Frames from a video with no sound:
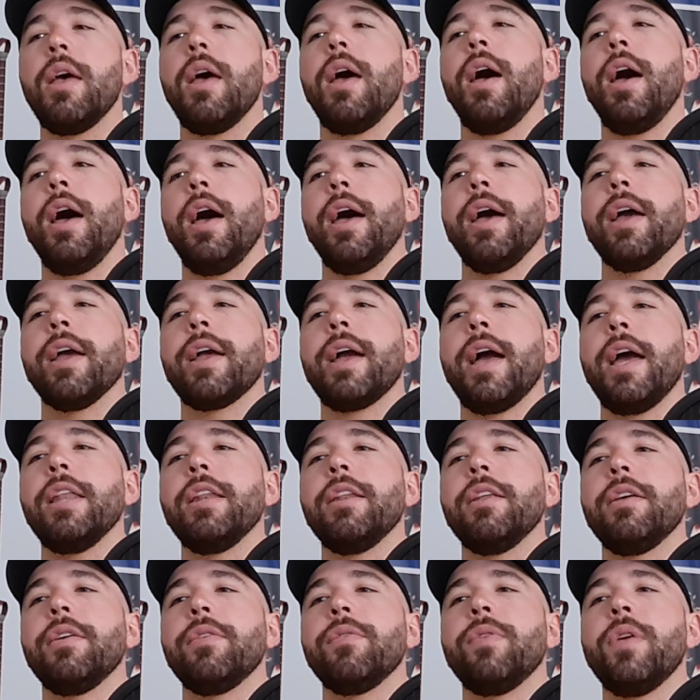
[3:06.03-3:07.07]
uh, kind
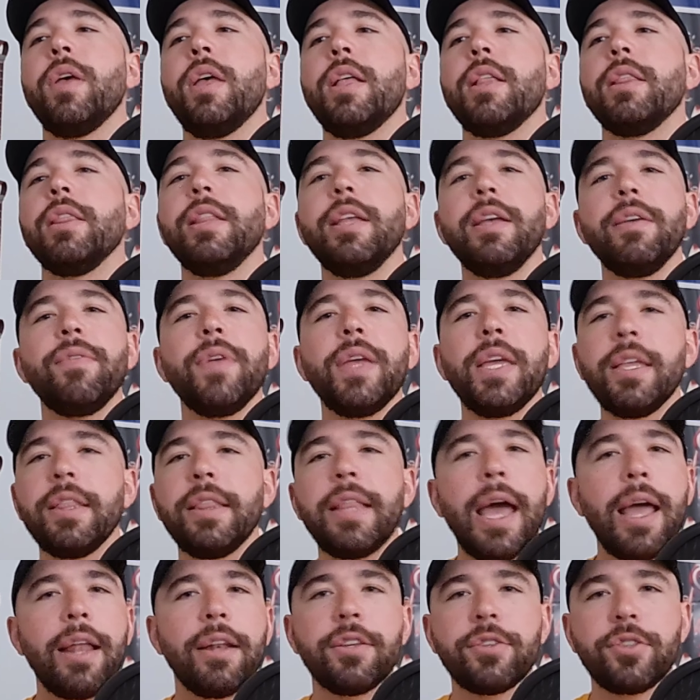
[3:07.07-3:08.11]
of live in
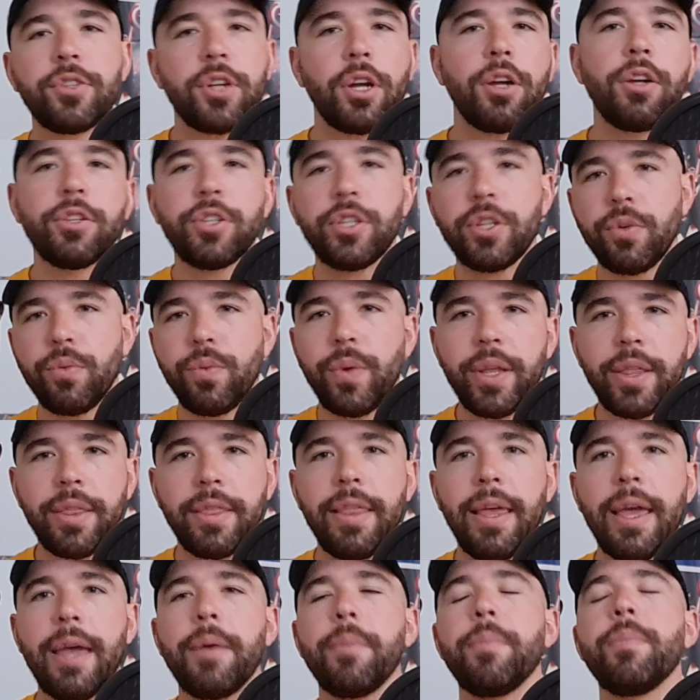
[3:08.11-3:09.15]
that nostalgia with
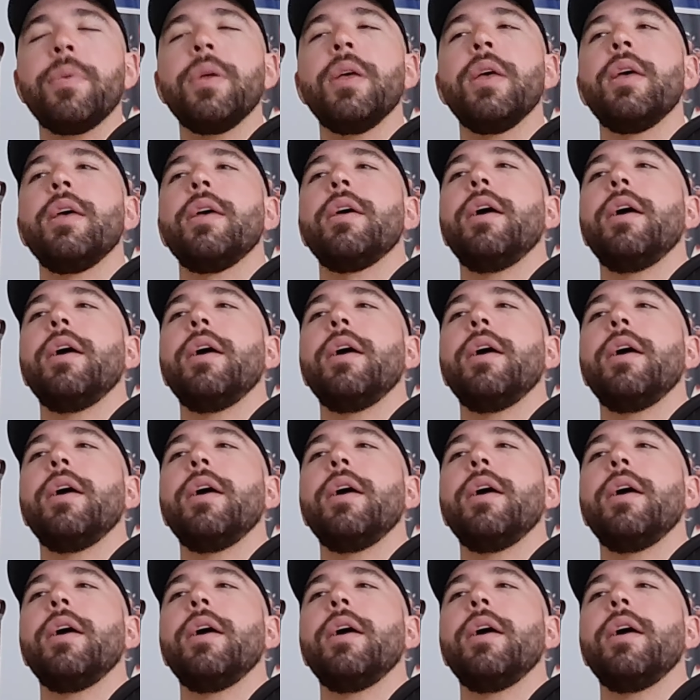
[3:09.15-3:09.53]
them.